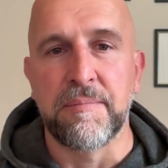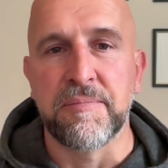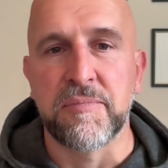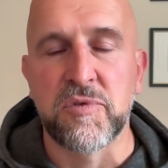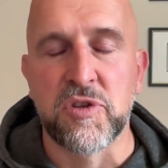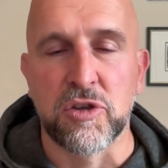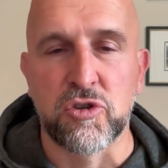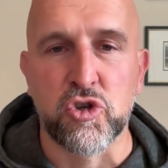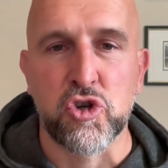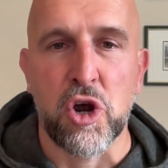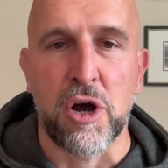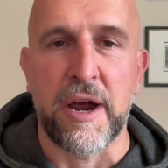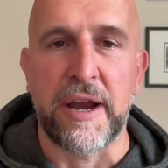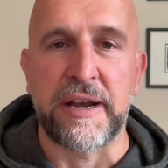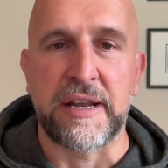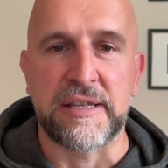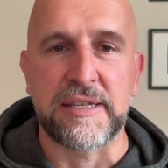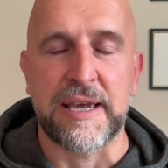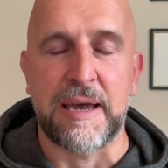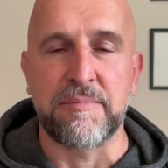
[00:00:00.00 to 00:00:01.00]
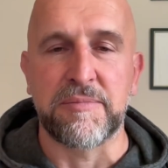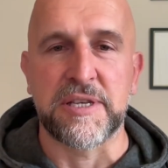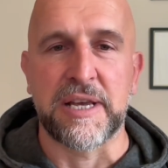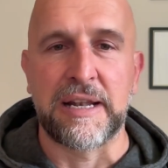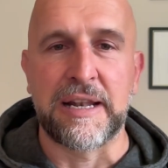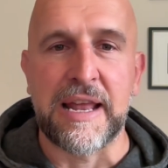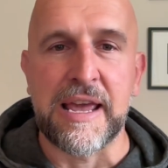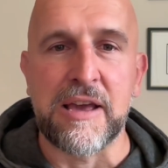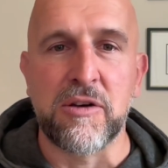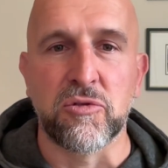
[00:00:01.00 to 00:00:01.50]
to try and attempt a
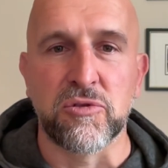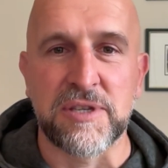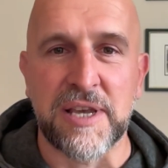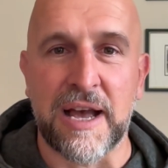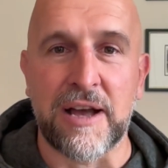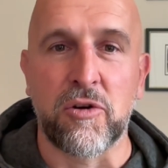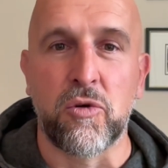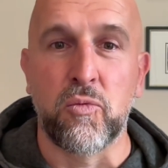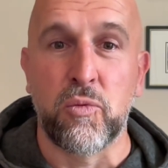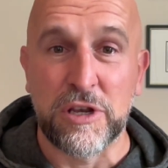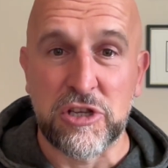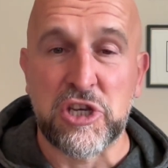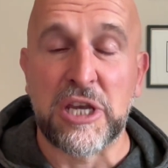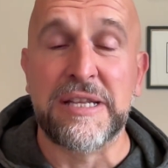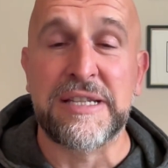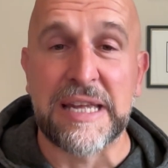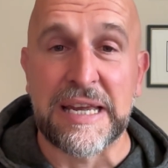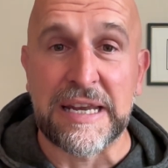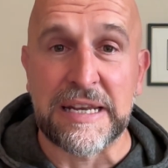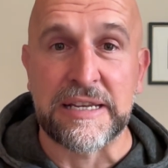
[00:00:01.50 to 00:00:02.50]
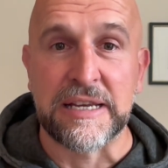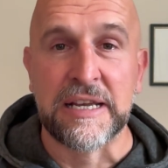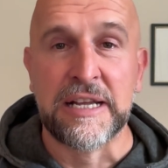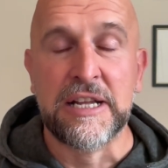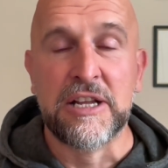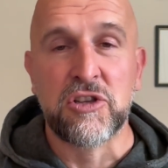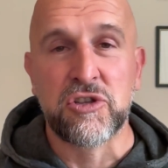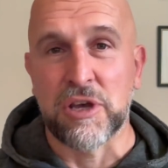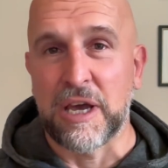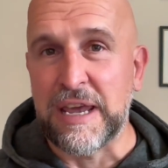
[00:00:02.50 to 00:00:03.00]
legal tackle, which he did.
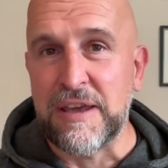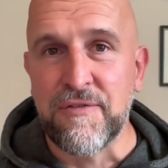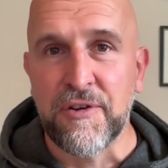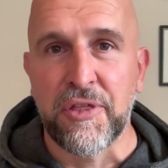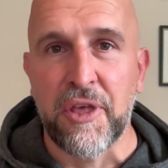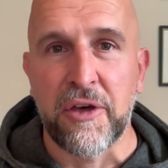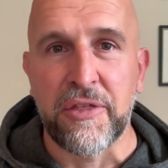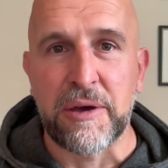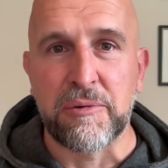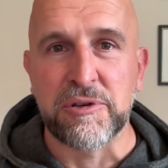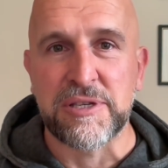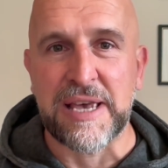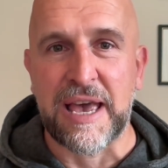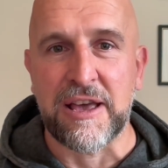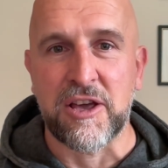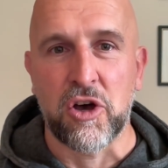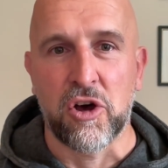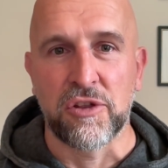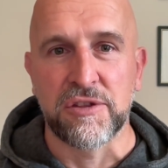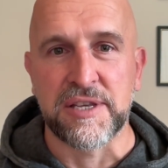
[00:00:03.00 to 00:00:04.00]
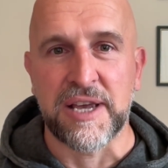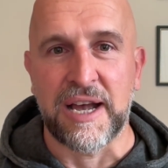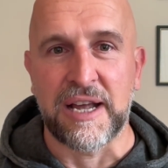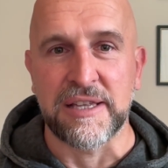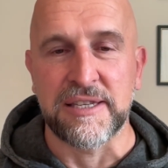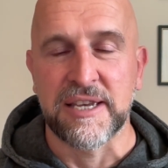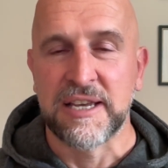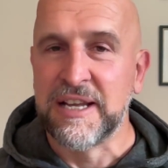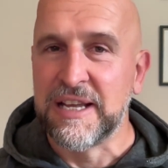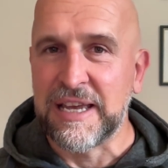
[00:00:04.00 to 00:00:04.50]
So even though there was head
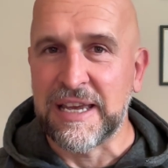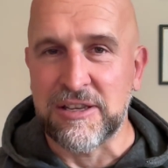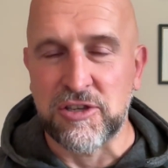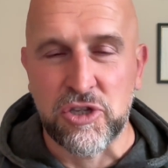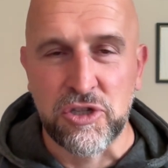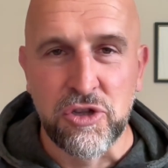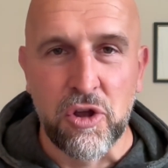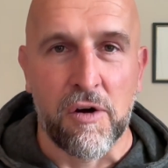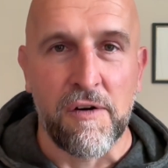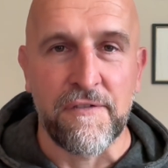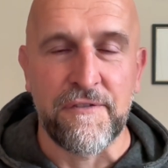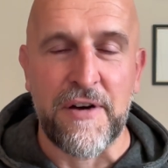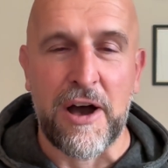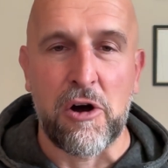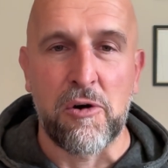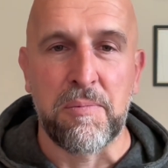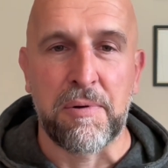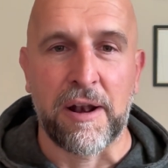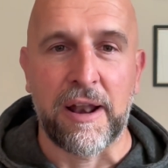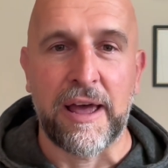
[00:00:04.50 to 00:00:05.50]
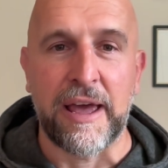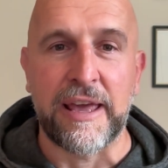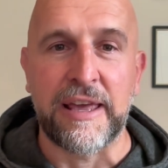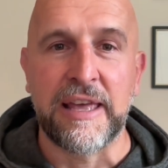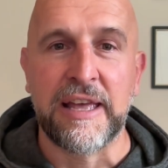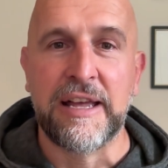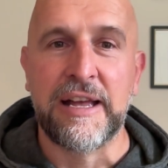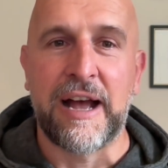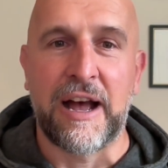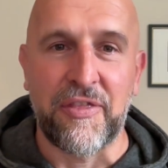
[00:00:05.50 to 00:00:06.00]
contact, it's not foul play,
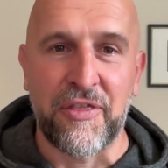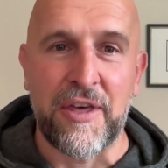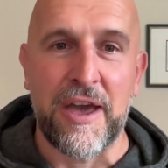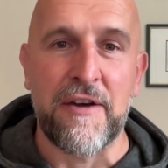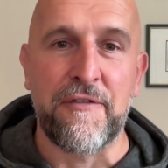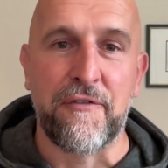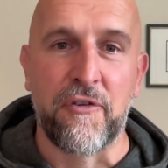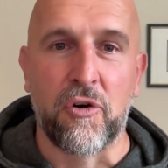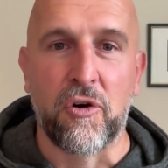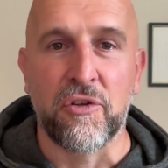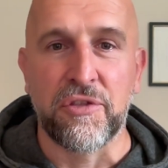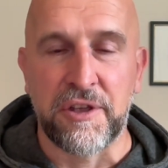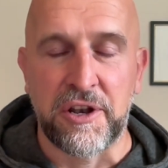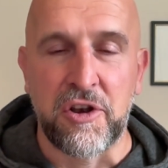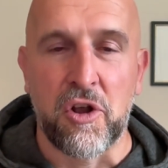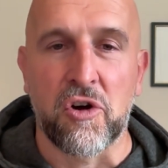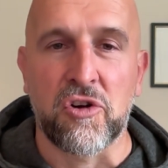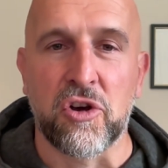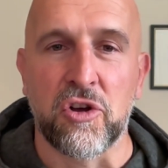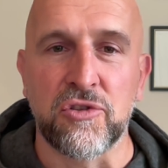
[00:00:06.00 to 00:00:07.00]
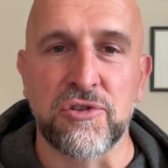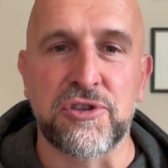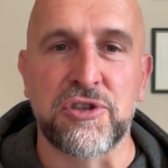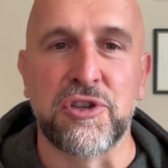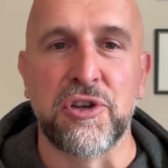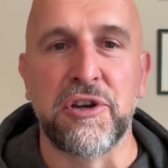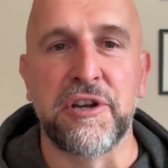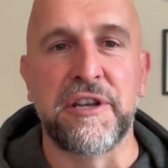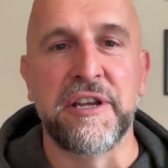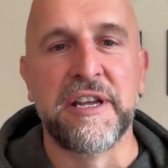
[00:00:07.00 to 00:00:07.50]
and therefore the knock-on
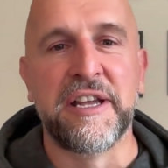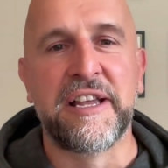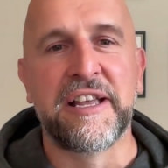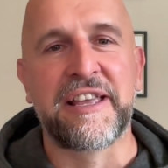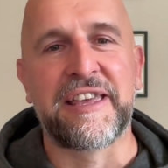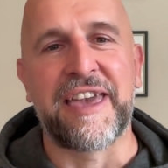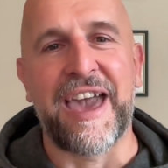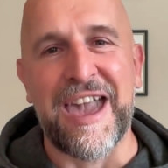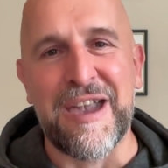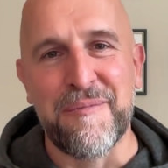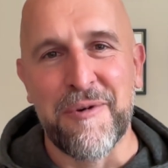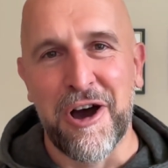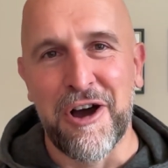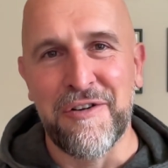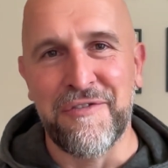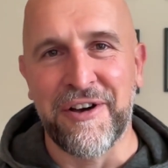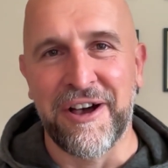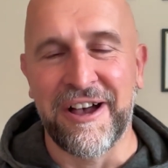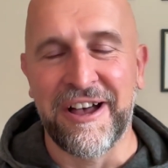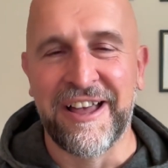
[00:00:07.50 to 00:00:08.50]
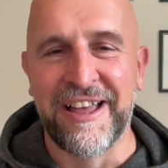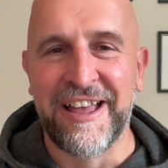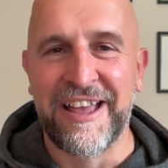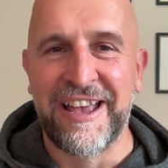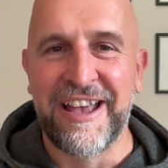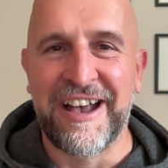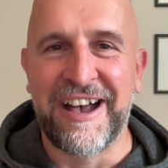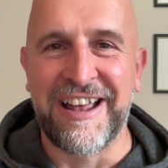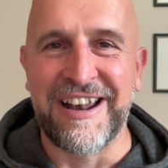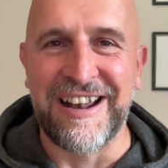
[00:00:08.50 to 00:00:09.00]
stood. Game over,
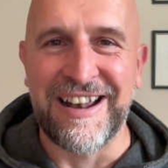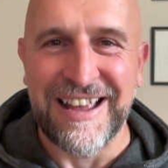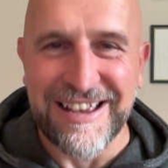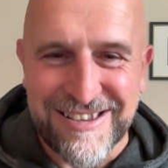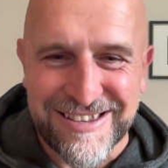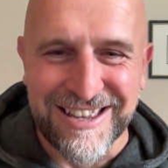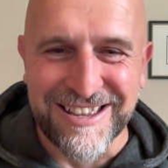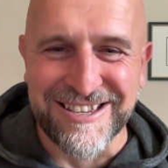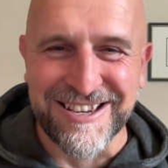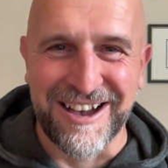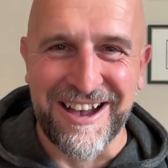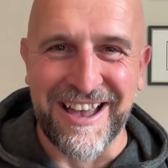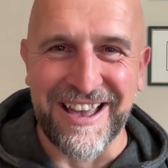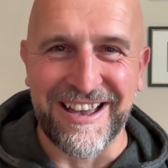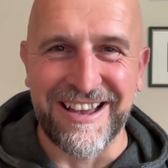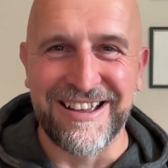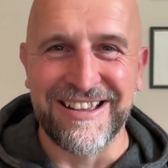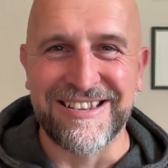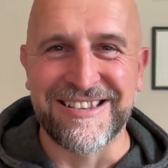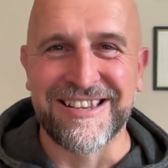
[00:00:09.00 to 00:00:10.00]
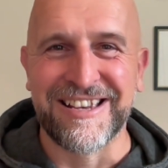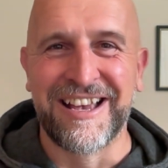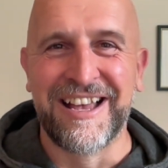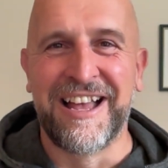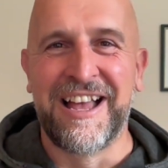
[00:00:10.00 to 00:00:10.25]
and Leicester Tigers